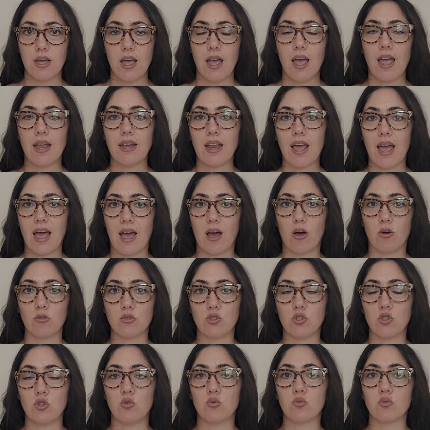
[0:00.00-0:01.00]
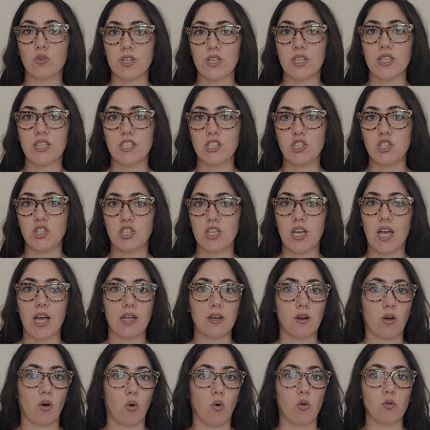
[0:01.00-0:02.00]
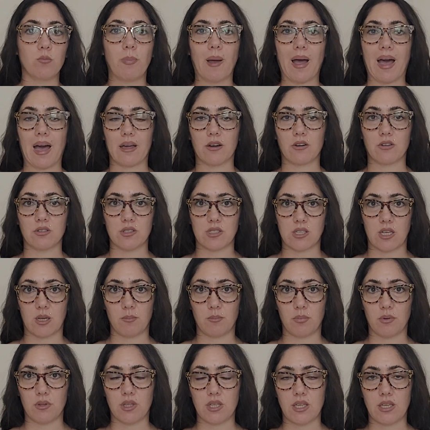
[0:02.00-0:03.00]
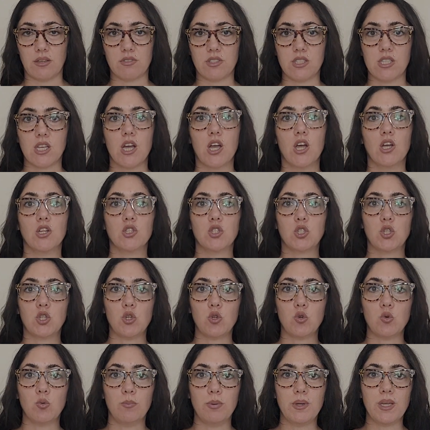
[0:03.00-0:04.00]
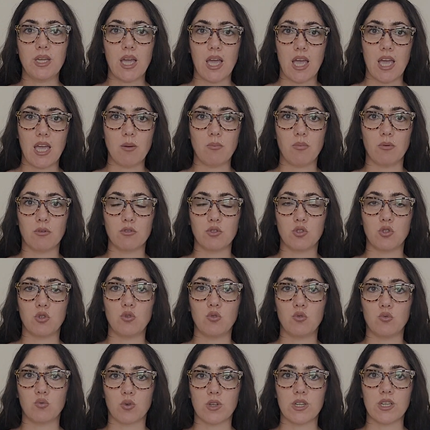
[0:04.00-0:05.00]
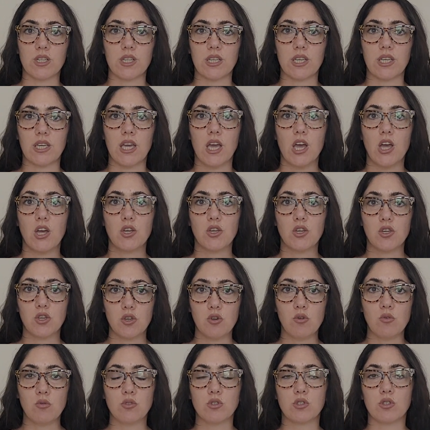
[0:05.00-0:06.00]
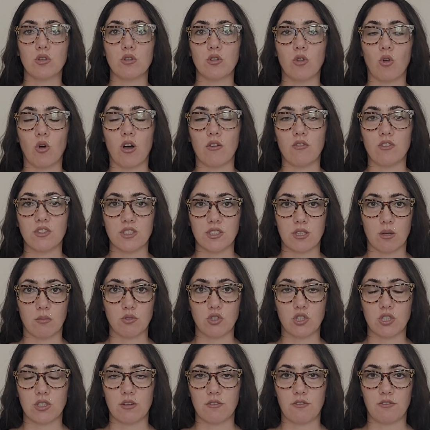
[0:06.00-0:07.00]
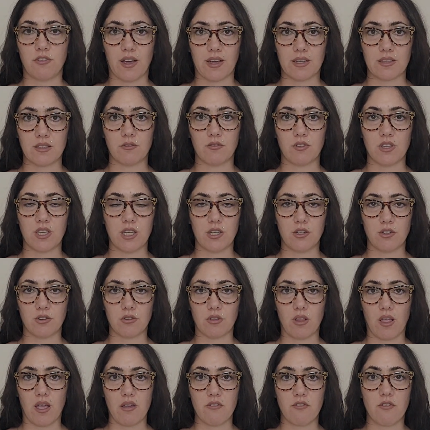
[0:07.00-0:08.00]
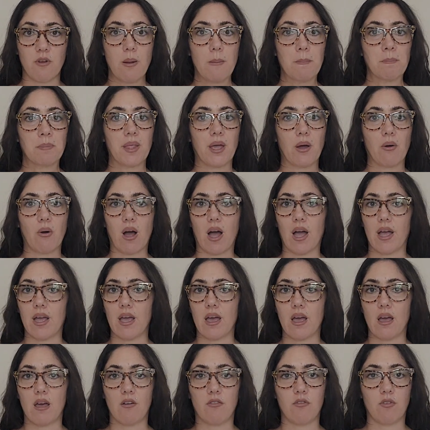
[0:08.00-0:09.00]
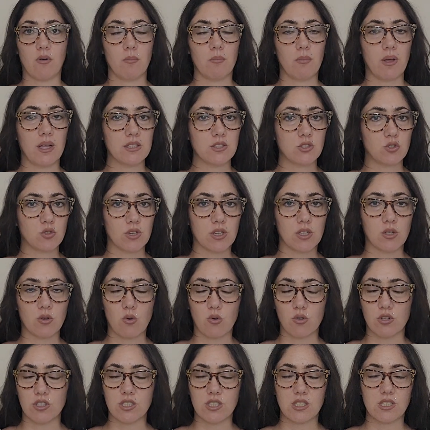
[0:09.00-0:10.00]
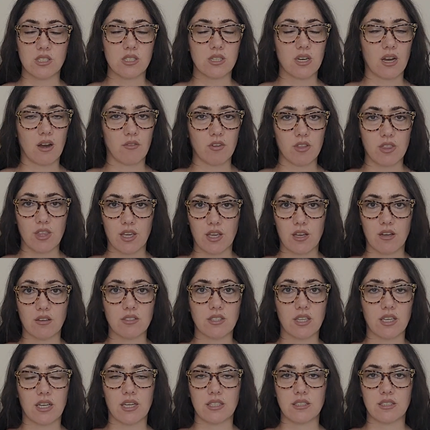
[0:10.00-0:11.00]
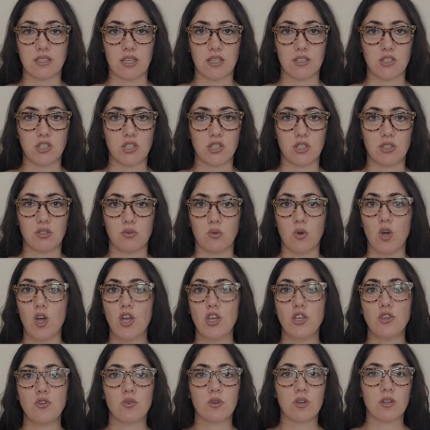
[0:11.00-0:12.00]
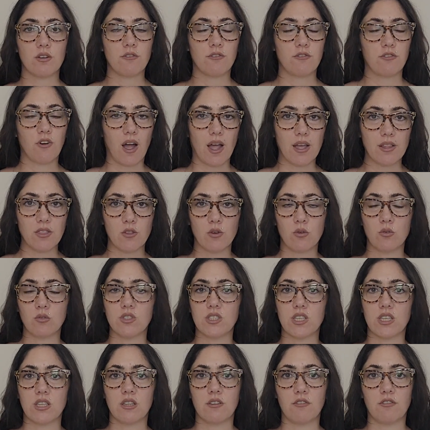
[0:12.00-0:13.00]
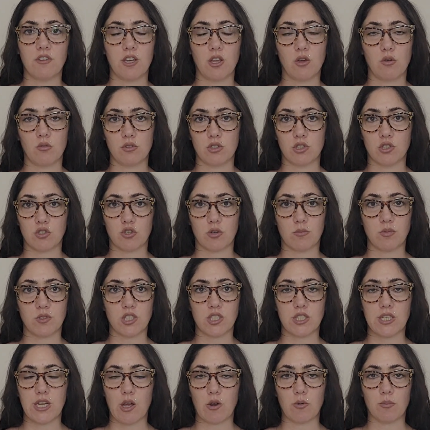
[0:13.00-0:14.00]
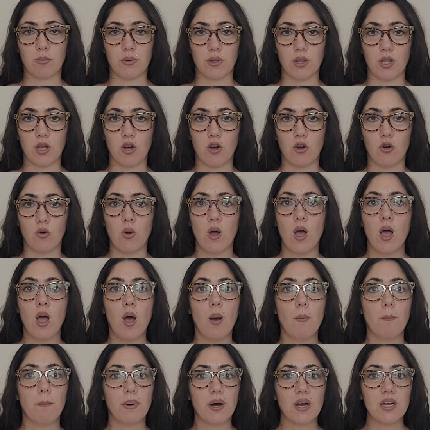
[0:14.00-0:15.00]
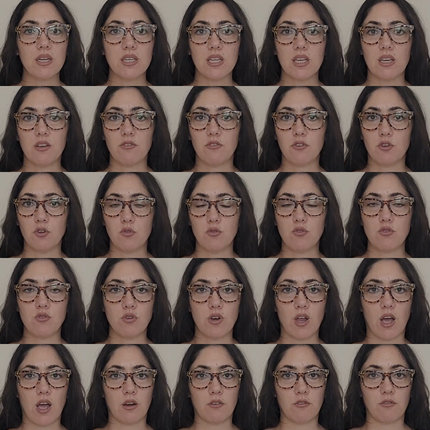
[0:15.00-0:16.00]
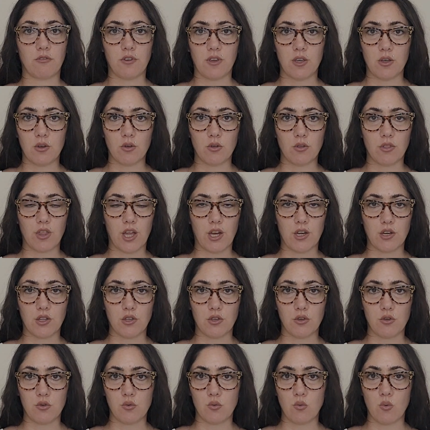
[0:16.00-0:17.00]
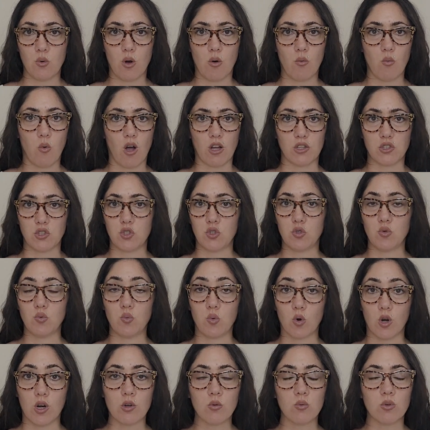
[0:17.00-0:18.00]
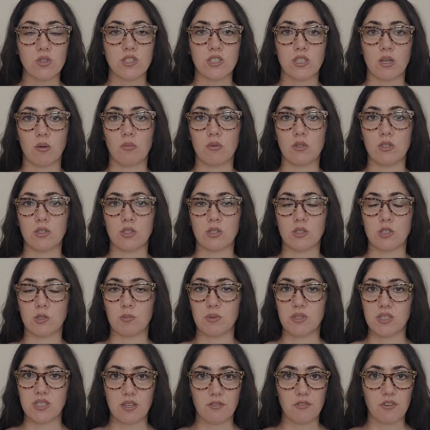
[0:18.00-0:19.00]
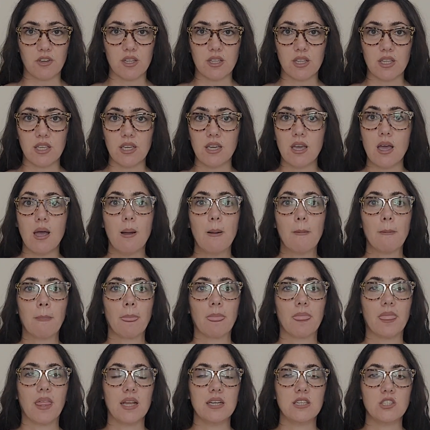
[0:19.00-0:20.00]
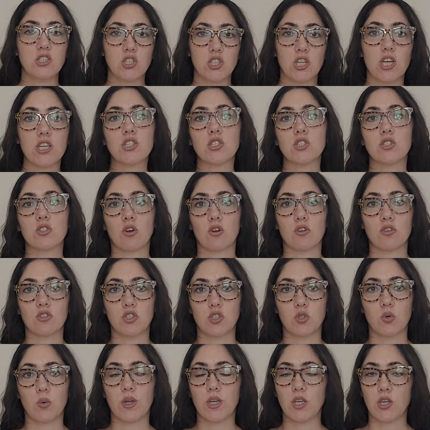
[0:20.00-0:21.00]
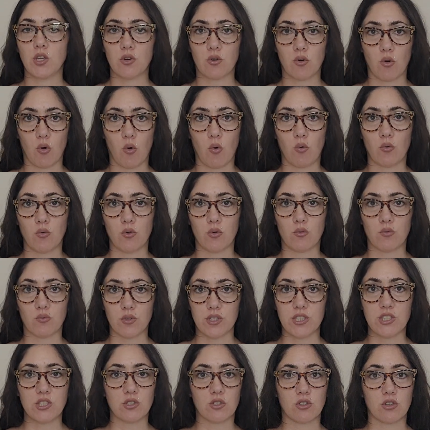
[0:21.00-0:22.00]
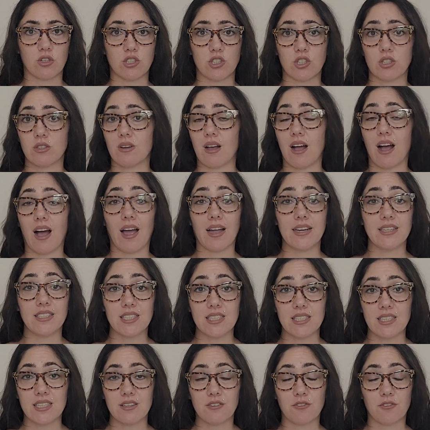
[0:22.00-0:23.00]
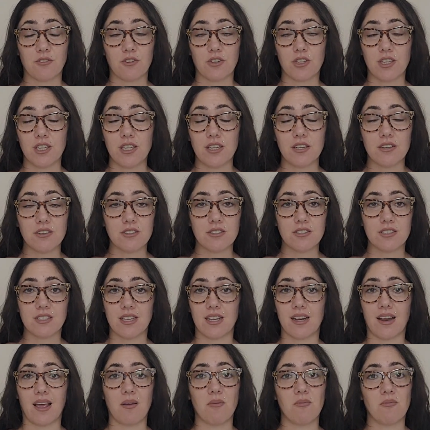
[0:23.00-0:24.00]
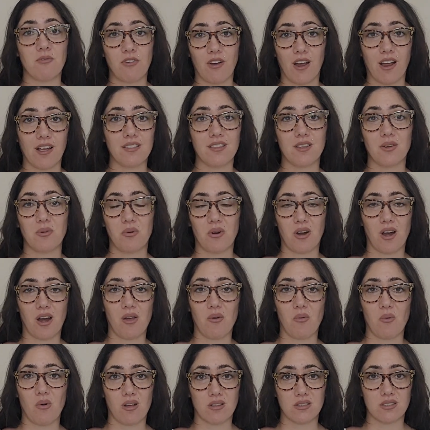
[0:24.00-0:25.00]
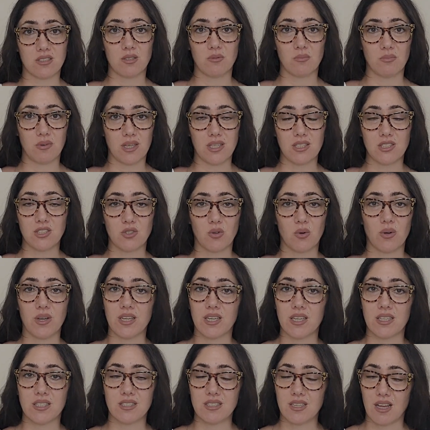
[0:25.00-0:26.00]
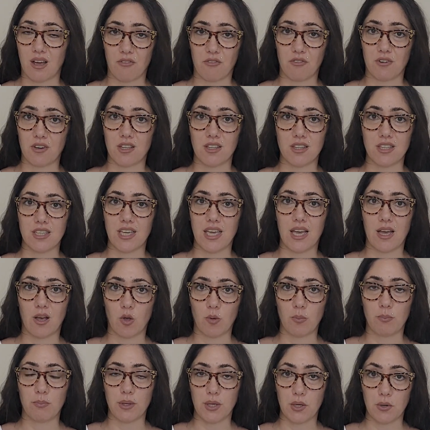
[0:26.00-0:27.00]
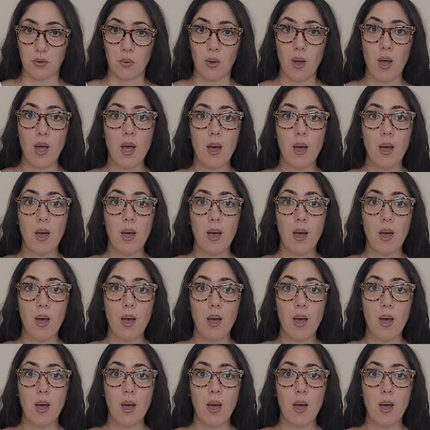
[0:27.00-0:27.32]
and how to really shed old patterns and beliefs to be able to really use the law of assumption effectively in your life. Now, I have mentoring courses and everything else, like I said to you. You can find those in the video description down below. But if you do not feel that you want to work with someone specifically, then just start doing your own research. I did it for years, and I am finally where I want to be, so it can definitely help you.